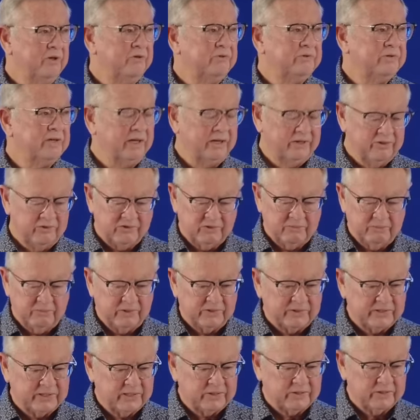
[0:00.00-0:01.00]
Singers and
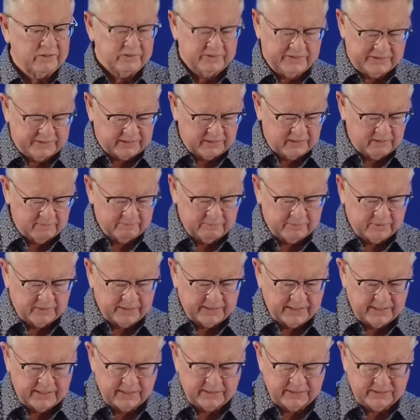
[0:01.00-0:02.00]
musicians, come
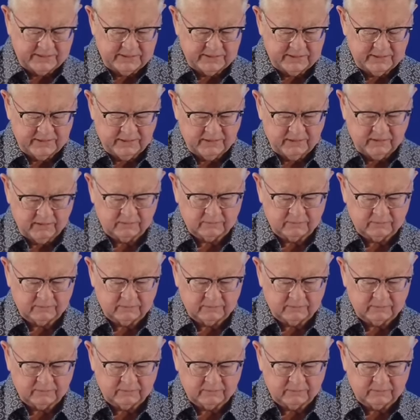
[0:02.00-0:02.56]
please.